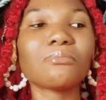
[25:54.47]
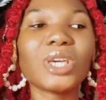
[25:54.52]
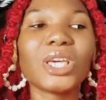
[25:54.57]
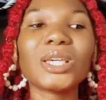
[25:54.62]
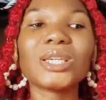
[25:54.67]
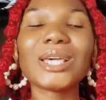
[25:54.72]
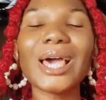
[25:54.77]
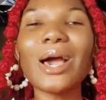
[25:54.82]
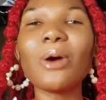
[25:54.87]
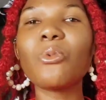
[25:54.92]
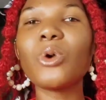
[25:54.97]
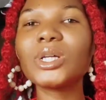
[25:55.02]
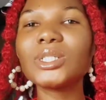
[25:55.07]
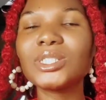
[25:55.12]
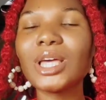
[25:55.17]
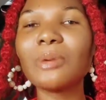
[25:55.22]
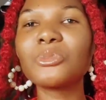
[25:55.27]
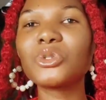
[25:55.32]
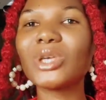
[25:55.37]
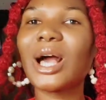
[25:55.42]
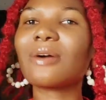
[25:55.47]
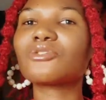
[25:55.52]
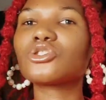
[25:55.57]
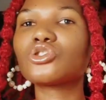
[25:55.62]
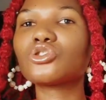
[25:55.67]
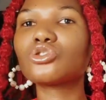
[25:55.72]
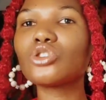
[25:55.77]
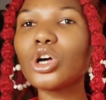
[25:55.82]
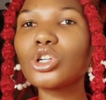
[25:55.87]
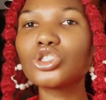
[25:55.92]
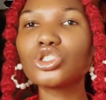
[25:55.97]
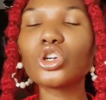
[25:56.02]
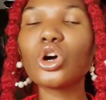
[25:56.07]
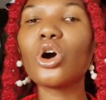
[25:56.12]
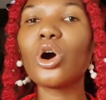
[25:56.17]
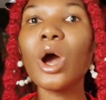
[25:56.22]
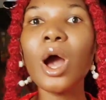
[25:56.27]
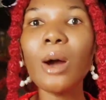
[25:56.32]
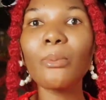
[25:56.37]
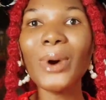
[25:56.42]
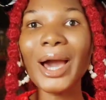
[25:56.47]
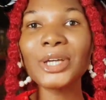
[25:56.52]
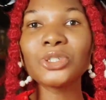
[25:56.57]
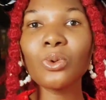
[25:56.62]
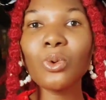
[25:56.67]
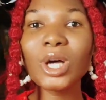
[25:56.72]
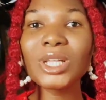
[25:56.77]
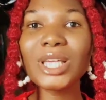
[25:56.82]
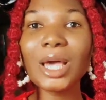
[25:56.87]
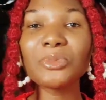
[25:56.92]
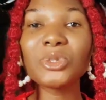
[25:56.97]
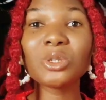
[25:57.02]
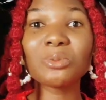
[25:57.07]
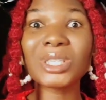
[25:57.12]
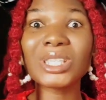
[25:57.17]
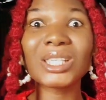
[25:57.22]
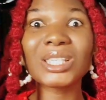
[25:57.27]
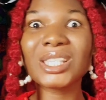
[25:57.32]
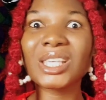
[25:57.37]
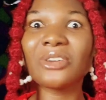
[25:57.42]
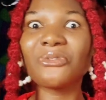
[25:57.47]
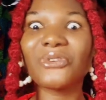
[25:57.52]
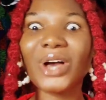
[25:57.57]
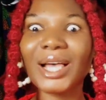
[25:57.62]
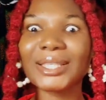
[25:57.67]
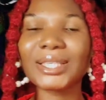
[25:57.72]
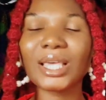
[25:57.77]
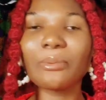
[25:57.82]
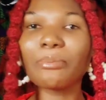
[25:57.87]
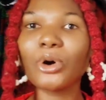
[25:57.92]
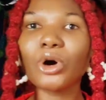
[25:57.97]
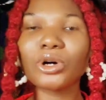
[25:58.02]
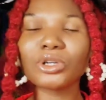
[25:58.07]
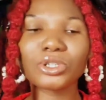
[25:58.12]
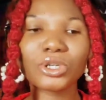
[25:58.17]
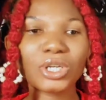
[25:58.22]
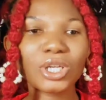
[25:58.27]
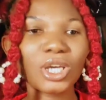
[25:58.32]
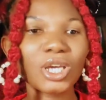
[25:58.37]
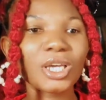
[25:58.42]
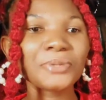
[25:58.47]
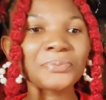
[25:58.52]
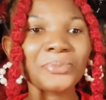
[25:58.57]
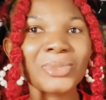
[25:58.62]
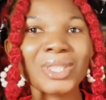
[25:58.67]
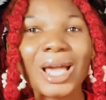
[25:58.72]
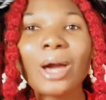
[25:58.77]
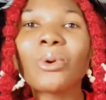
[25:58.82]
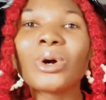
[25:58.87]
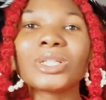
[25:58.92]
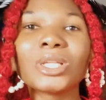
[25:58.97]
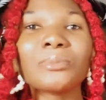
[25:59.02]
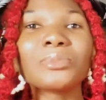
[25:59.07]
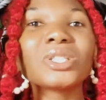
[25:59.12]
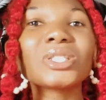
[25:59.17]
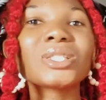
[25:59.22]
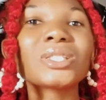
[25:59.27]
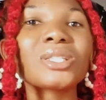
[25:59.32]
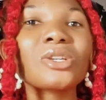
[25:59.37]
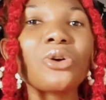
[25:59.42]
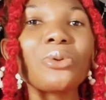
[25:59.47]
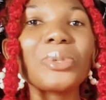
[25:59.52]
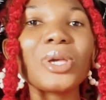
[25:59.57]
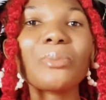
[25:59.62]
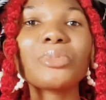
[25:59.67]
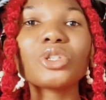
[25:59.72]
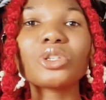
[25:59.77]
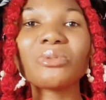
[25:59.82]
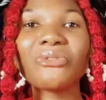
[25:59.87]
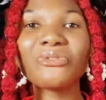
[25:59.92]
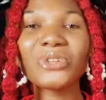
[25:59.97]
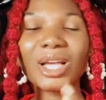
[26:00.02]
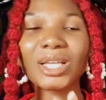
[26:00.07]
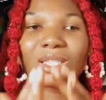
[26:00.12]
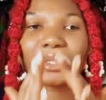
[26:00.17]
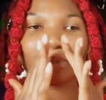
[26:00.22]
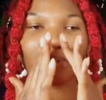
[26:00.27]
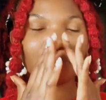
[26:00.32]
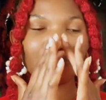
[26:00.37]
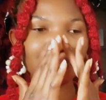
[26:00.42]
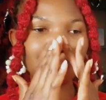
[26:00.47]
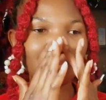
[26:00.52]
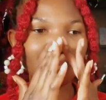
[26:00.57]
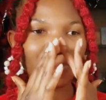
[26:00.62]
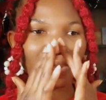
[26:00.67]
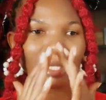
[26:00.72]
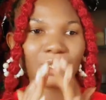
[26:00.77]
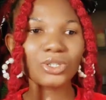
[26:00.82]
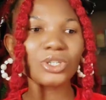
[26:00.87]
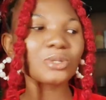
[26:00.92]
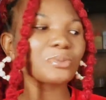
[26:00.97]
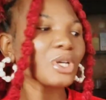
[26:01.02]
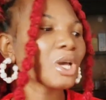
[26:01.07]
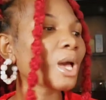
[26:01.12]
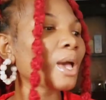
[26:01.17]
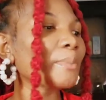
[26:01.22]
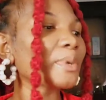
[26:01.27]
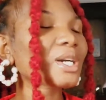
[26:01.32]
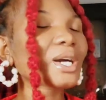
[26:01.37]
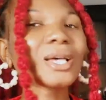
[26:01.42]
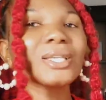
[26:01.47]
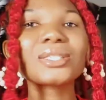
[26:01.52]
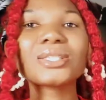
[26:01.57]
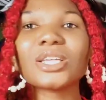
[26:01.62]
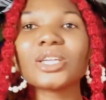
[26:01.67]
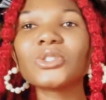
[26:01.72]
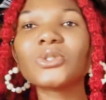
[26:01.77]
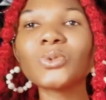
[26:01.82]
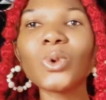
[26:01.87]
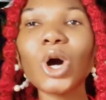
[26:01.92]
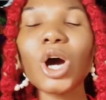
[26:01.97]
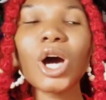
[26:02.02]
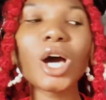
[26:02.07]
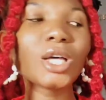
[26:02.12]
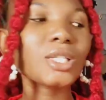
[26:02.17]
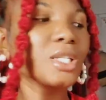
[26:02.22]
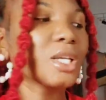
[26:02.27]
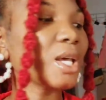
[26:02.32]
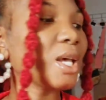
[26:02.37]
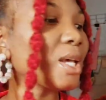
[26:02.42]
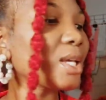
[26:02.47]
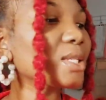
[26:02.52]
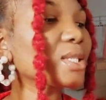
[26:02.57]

to make. I want them to have structure, but I don't want them to be stiff as a board. Okay, I want them to still be able to be flexible, excuse me, because this one